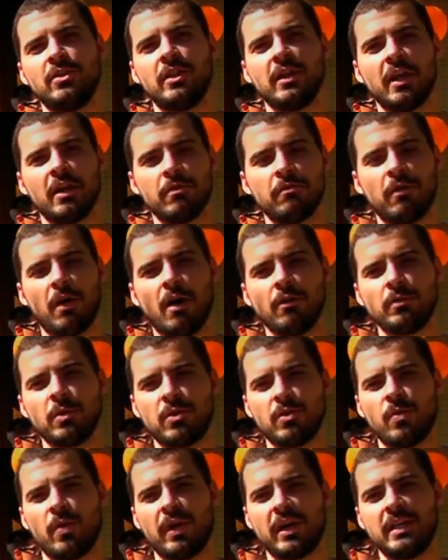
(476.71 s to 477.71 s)
You can get involved
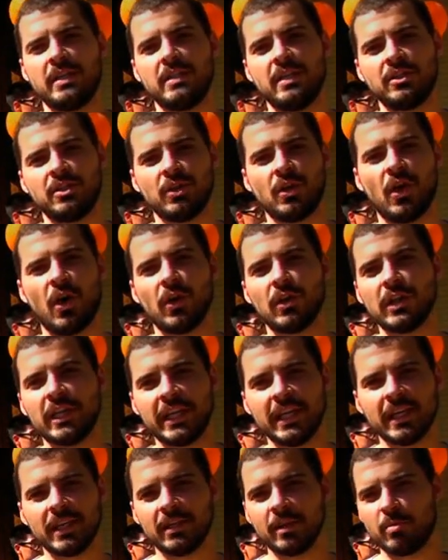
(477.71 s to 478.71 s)
with an organization called
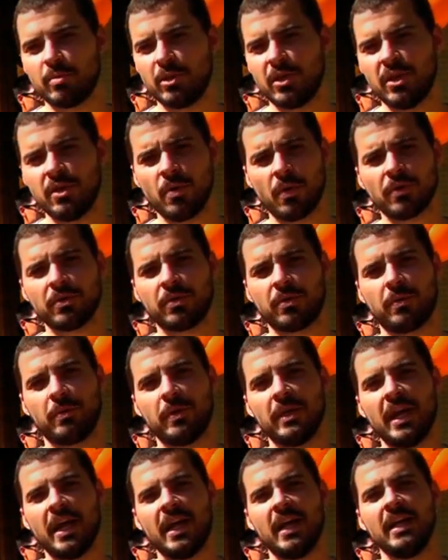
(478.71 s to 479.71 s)
Link, Liberty in North
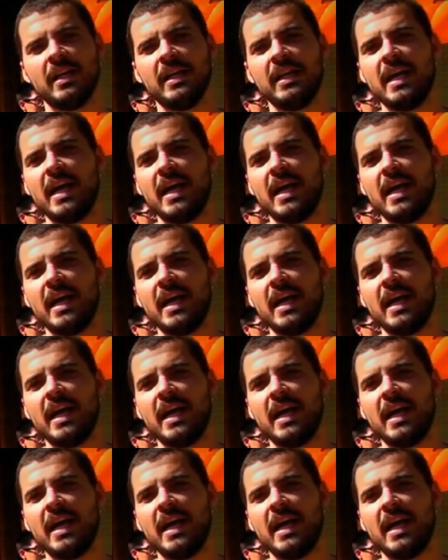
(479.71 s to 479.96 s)
Korea,